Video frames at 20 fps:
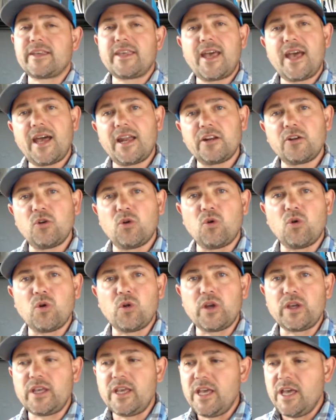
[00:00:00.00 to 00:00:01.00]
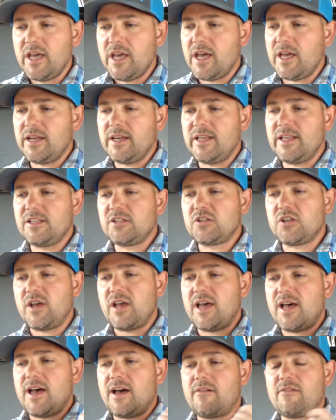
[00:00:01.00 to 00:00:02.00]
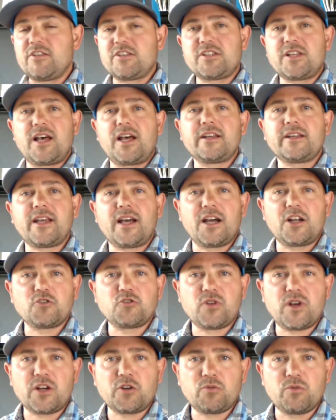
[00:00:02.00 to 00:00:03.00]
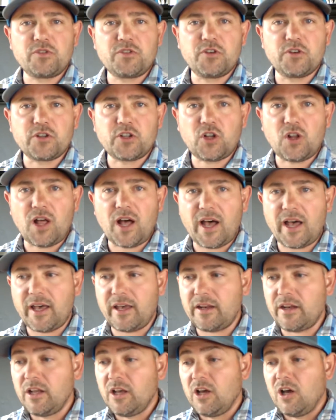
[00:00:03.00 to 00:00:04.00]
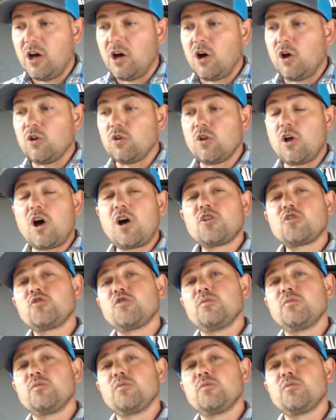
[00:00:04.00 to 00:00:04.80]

category, it needs to have a signed contract with your client, a loss